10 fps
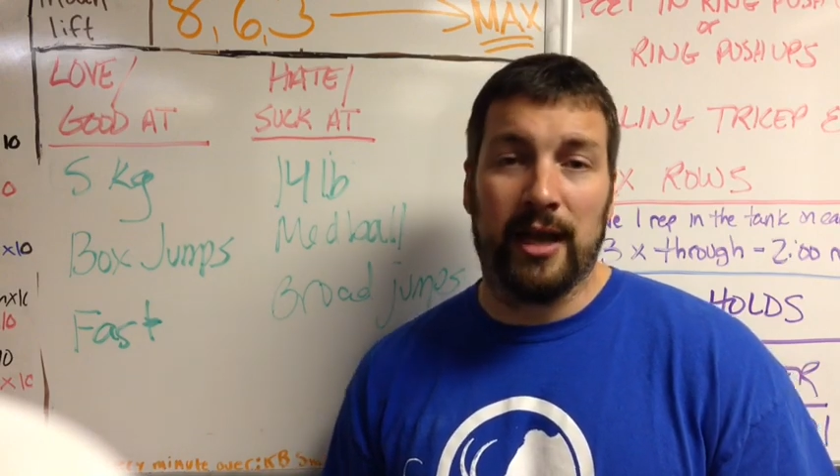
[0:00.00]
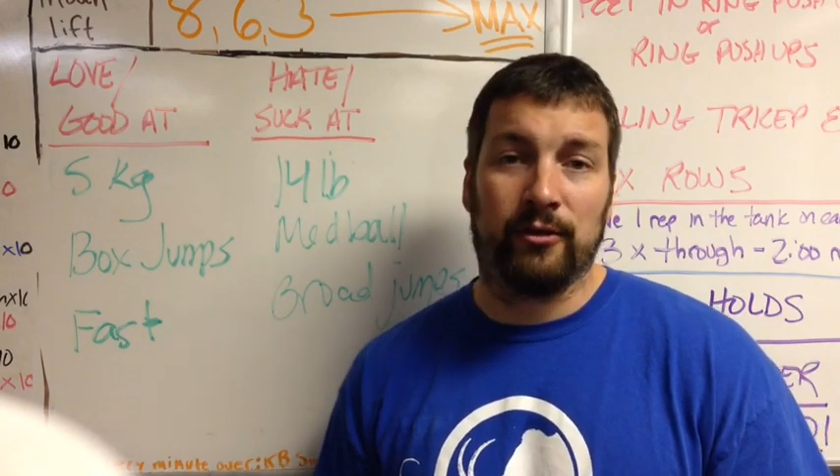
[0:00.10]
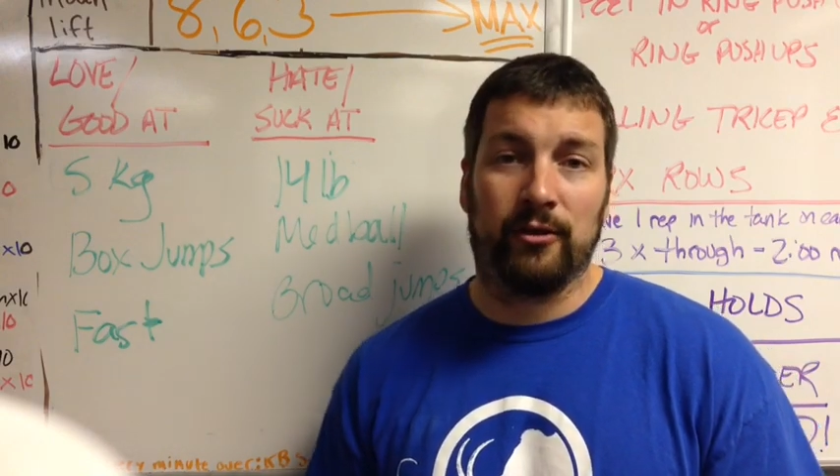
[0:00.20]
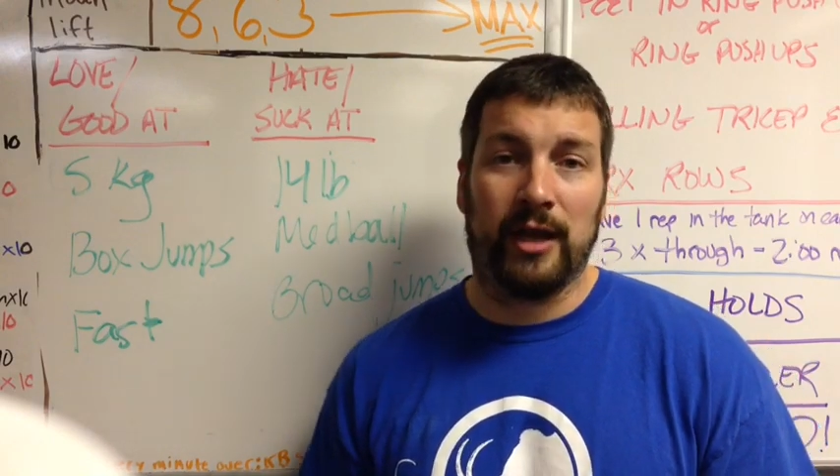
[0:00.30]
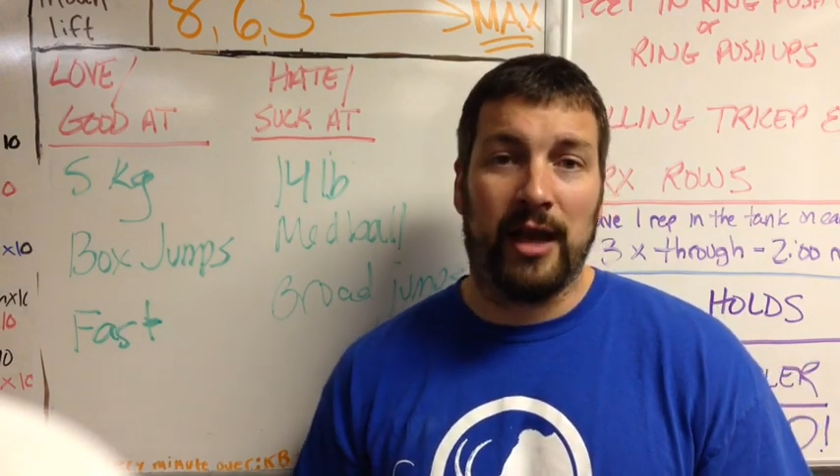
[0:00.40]

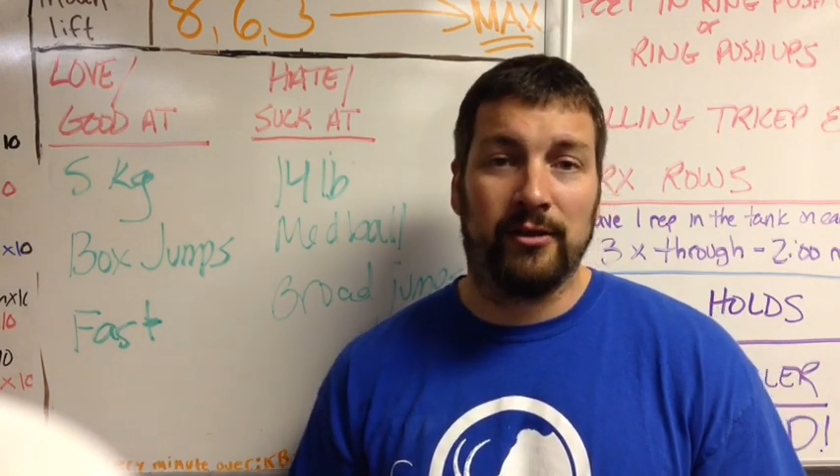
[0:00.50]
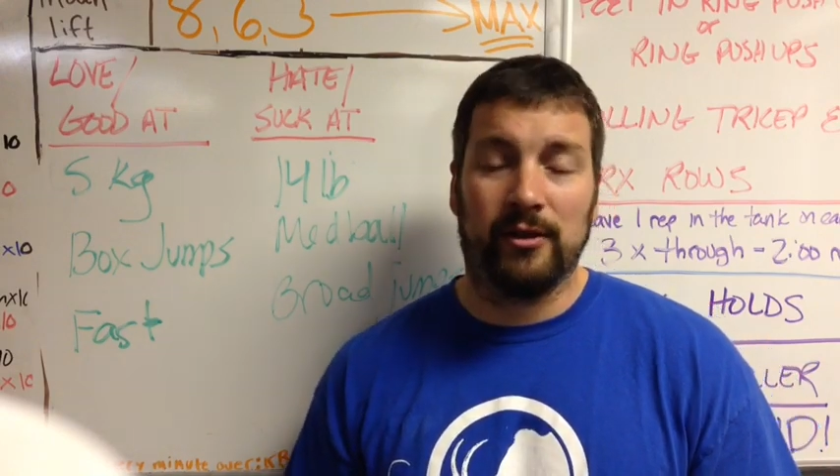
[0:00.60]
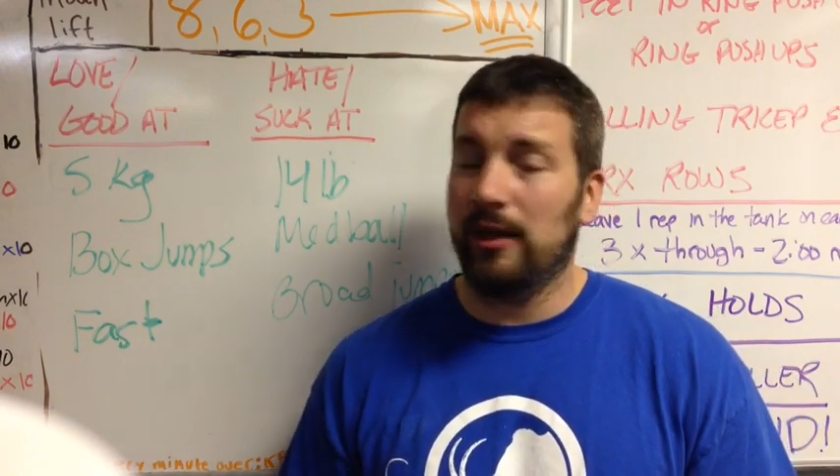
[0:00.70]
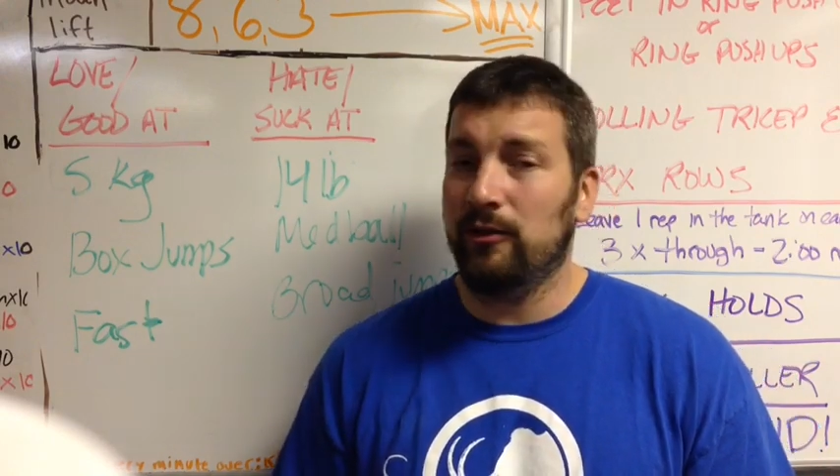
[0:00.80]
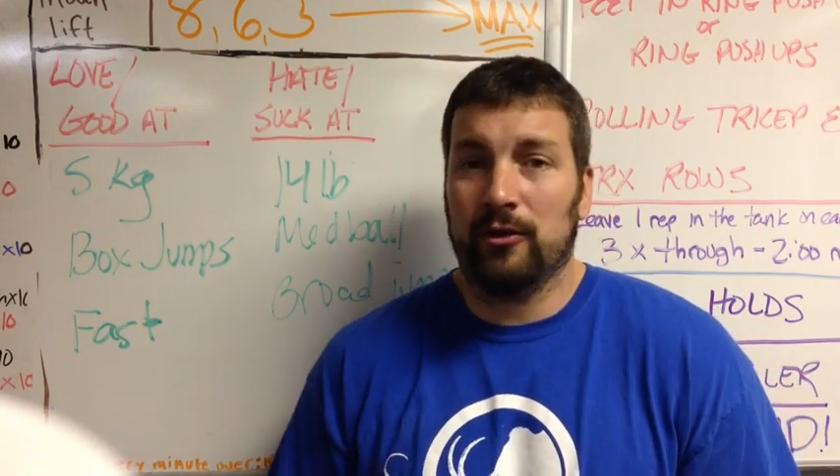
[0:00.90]
exercises
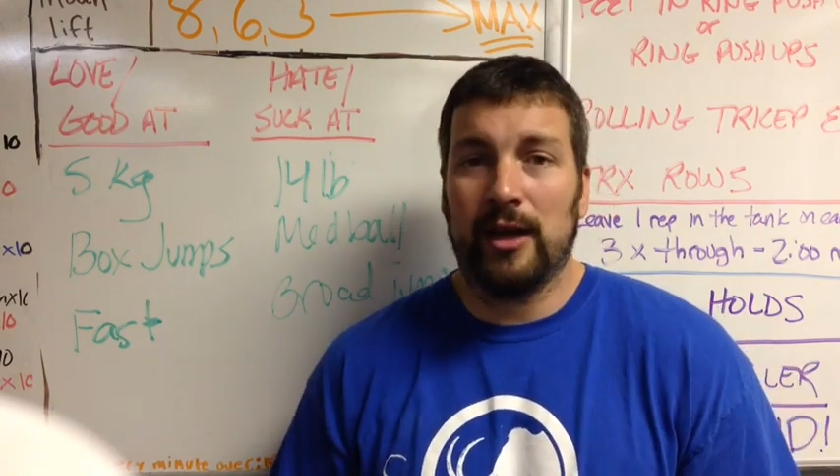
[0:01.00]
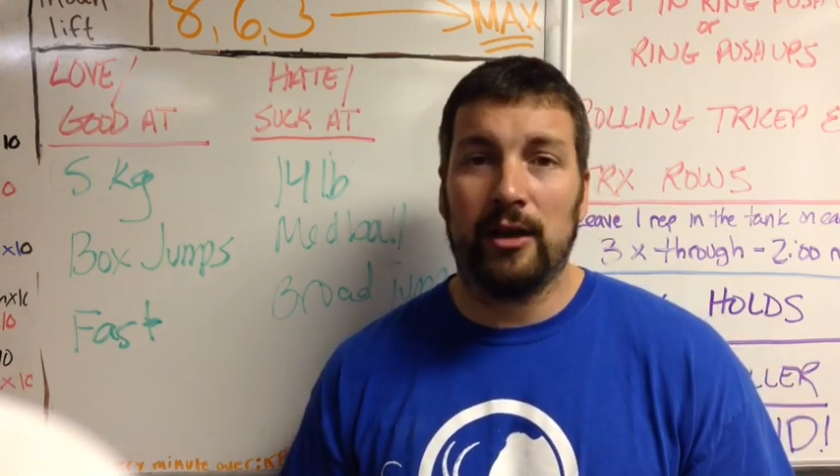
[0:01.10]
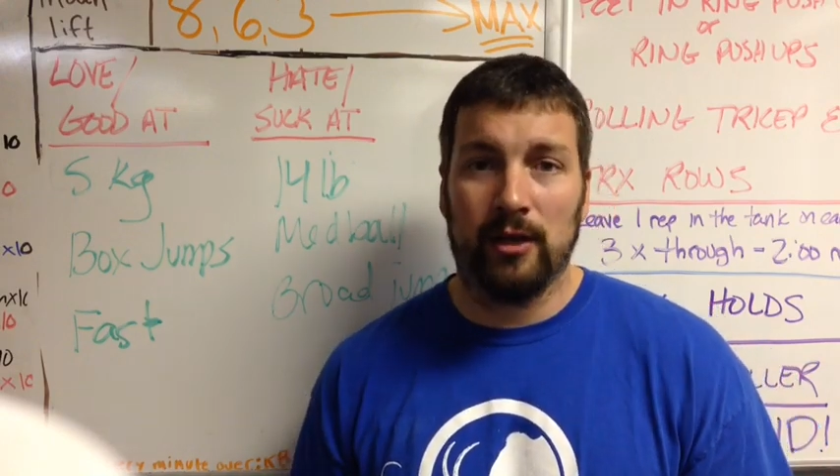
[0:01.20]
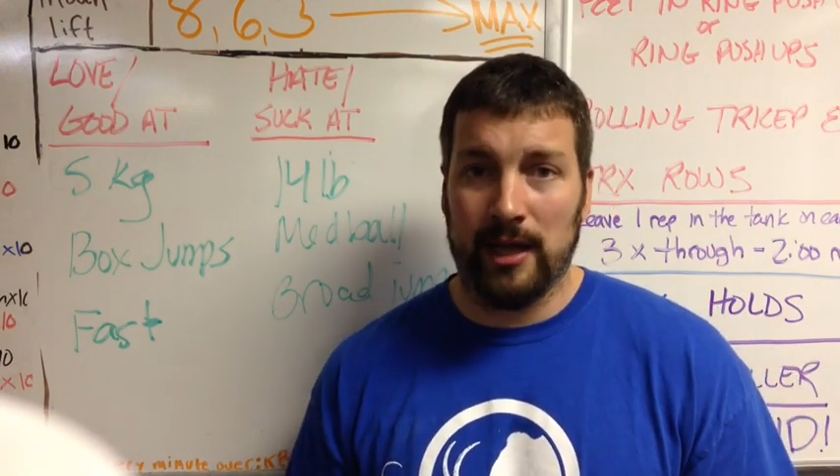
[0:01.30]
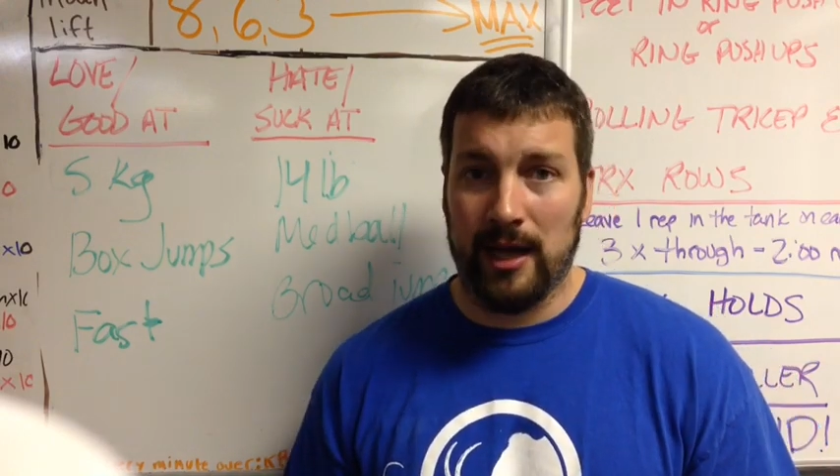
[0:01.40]
that you're just not
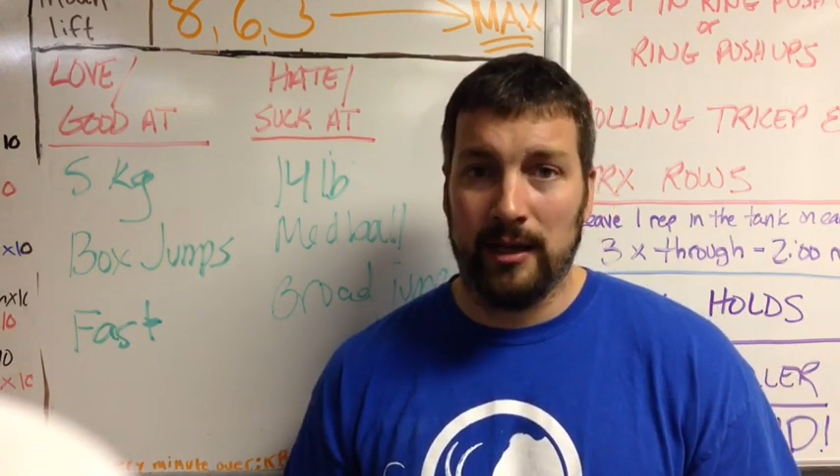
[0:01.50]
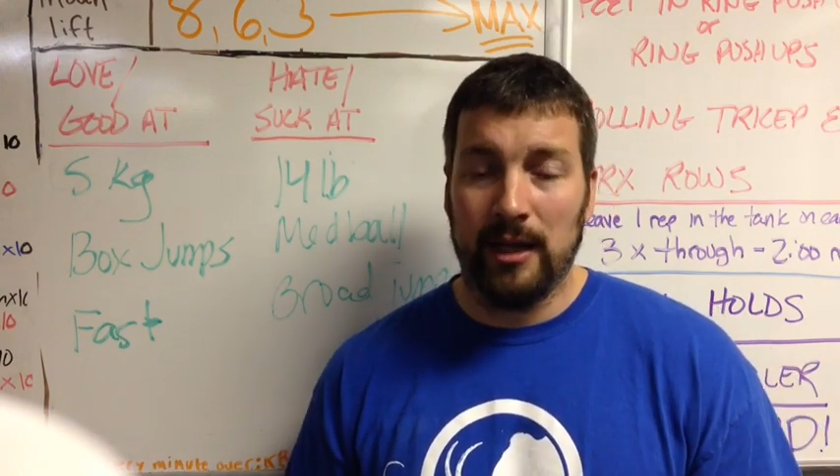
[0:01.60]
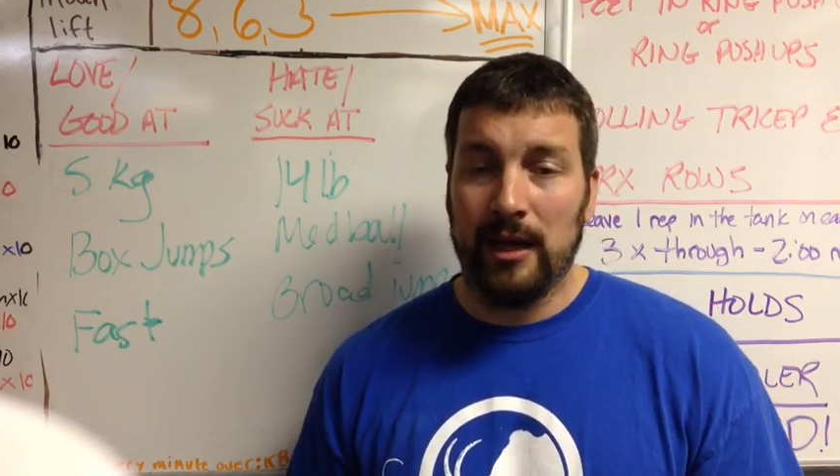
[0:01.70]
good at.